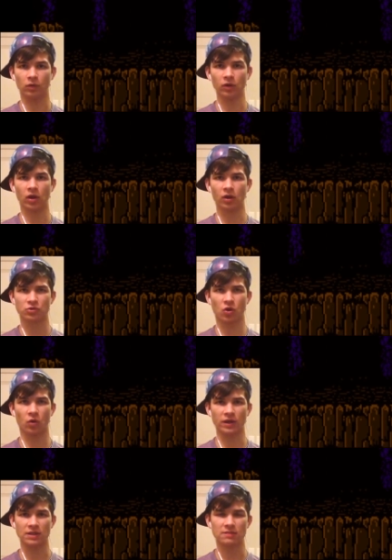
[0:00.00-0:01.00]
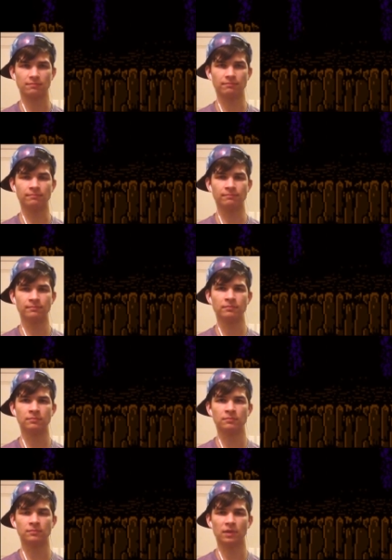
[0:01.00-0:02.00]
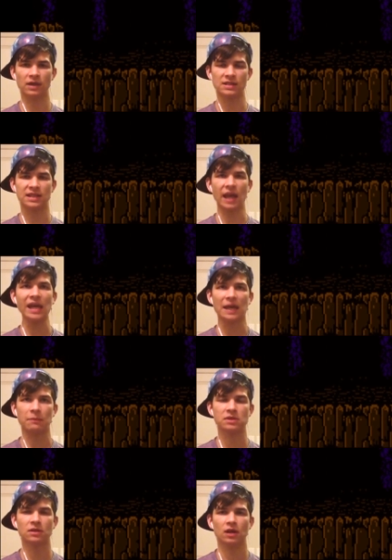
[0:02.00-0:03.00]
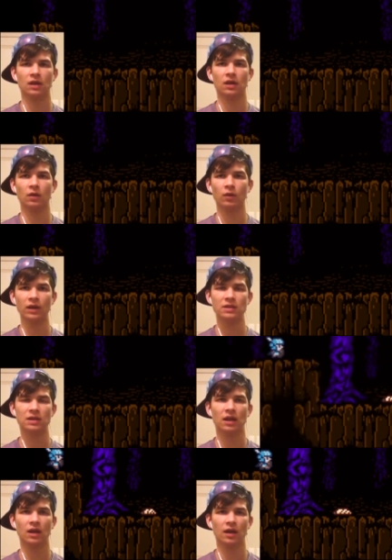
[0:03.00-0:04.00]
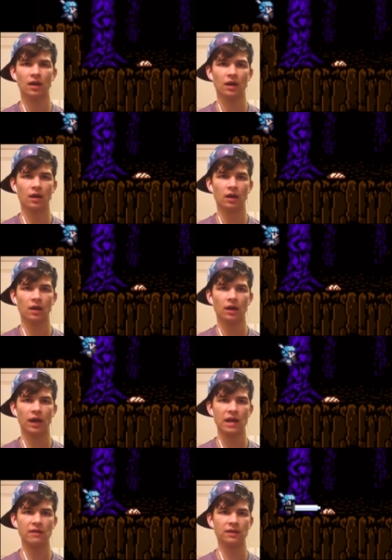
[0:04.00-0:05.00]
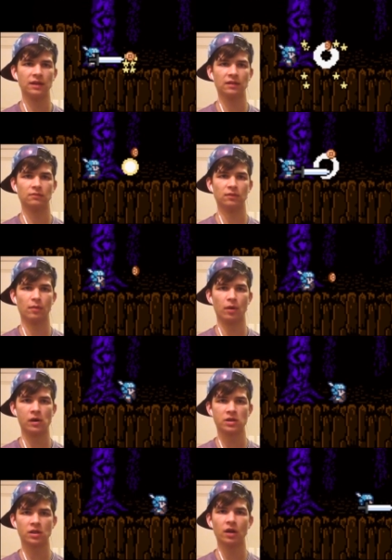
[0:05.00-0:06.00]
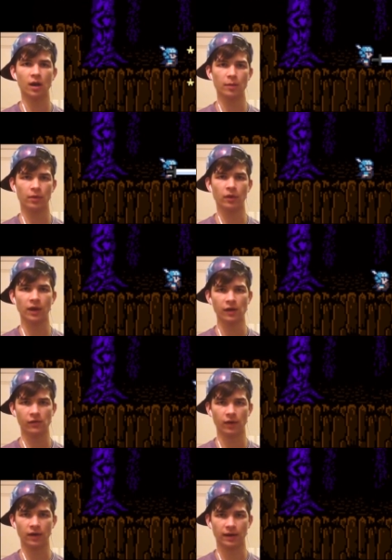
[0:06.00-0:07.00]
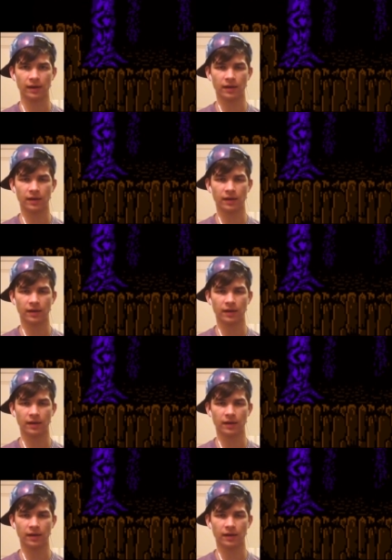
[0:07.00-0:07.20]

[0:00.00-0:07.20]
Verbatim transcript: Look at all those coins. Mm-mm. Escaped. What? I didn't even get a boss heart up. Okay, fine.